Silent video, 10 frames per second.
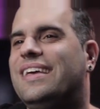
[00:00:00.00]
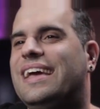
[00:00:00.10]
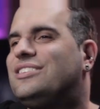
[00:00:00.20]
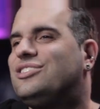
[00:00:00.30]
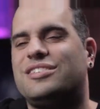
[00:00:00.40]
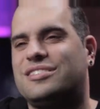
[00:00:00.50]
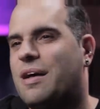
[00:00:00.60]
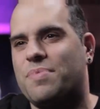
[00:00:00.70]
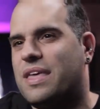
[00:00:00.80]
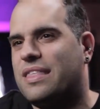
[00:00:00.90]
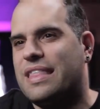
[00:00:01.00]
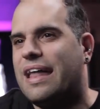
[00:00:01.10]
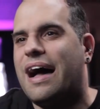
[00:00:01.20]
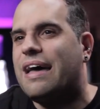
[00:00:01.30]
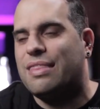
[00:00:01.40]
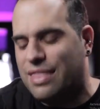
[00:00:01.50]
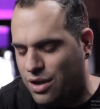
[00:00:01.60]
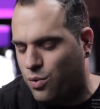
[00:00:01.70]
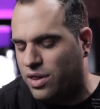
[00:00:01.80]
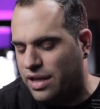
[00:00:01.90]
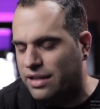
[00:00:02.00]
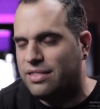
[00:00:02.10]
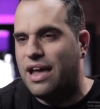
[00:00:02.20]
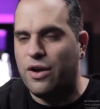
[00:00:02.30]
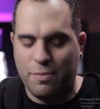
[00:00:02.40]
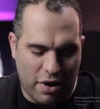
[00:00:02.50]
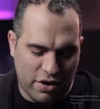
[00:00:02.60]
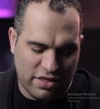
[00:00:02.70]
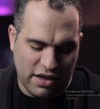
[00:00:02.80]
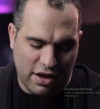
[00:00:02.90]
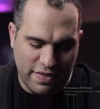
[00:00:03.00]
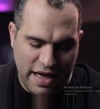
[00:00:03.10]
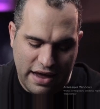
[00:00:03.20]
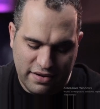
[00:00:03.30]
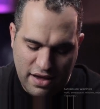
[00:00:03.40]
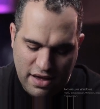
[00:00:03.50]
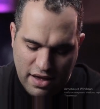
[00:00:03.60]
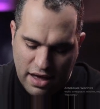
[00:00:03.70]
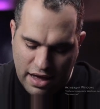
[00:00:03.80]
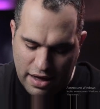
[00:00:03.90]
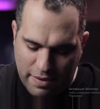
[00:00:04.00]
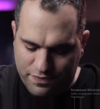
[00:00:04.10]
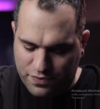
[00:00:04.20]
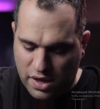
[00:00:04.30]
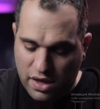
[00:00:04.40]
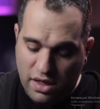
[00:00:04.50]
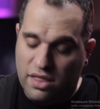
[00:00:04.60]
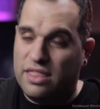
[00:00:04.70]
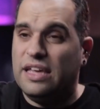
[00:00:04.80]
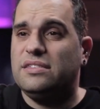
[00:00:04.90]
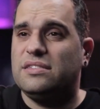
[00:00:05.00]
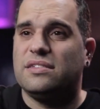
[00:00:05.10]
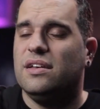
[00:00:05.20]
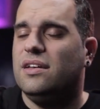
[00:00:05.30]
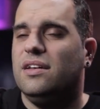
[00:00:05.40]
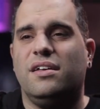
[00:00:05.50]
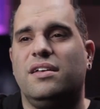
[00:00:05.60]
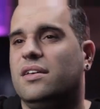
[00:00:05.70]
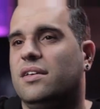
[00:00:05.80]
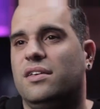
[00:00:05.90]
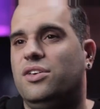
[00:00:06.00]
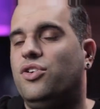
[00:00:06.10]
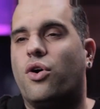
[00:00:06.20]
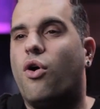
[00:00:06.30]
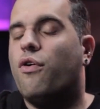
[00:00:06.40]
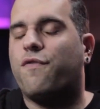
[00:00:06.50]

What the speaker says: it's just something that I think will hit the Harry Potter thing on that. This, go